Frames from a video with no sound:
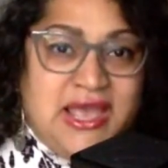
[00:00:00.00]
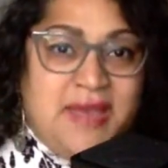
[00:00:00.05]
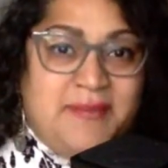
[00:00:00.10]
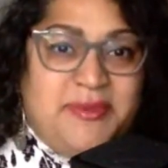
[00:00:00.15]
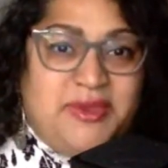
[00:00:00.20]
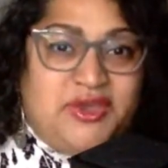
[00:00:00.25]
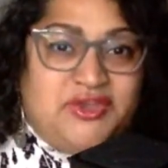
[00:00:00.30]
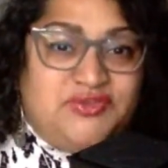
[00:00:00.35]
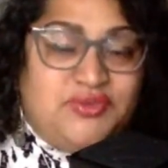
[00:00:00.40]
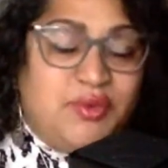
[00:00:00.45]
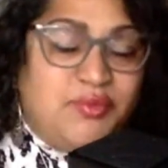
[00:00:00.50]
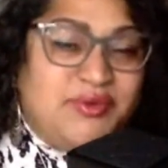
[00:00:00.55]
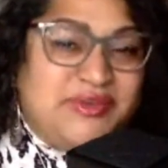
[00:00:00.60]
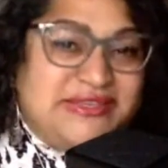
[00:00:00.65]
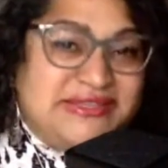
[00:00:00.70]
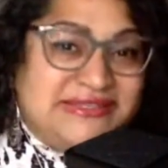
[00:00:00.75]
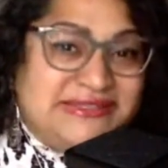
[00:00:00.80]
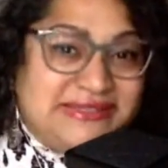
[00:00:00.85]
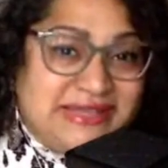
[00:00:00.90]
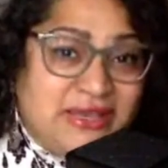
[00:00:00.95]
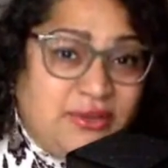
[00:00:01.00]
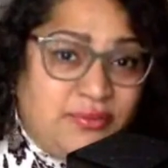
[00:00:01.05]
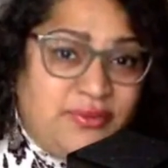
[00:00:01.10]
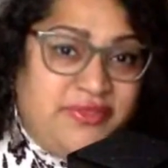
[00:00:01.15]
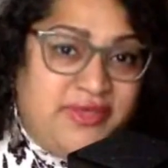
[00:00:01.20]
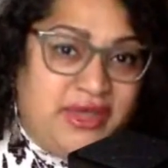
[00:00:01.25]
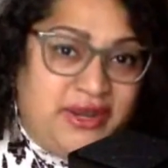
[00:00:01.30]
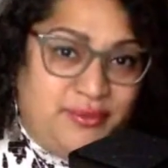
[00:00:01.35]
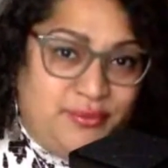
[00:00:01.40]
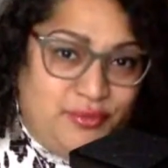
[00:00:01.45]
Because when we stick with
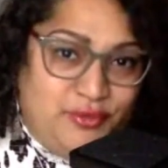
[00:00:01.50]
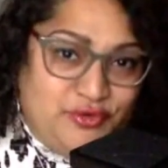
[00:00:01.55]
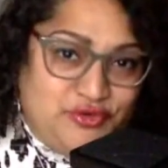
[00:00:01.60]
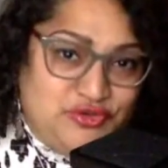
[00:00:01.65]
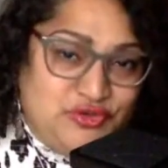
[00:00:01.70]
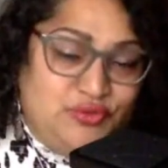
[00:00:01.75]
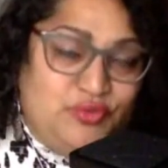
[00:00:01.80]
that emotion,